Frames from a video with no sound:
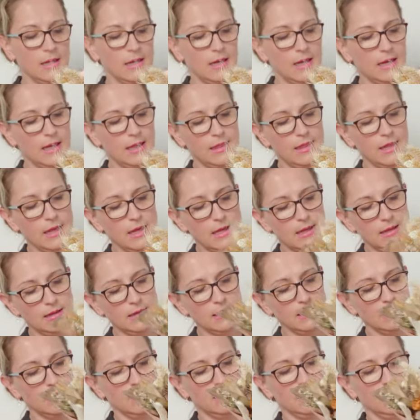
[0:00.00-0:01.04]
And then
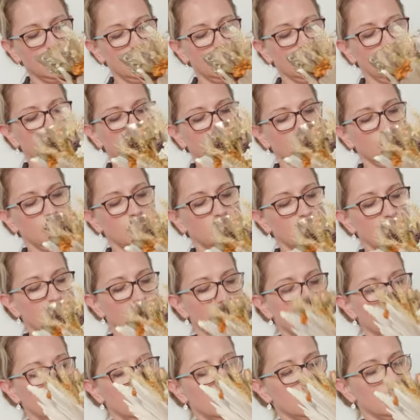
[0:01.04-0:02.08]

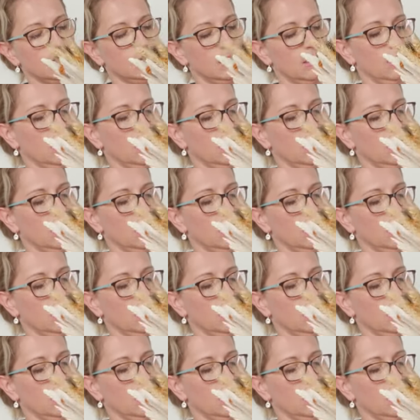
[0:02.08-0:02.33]
just,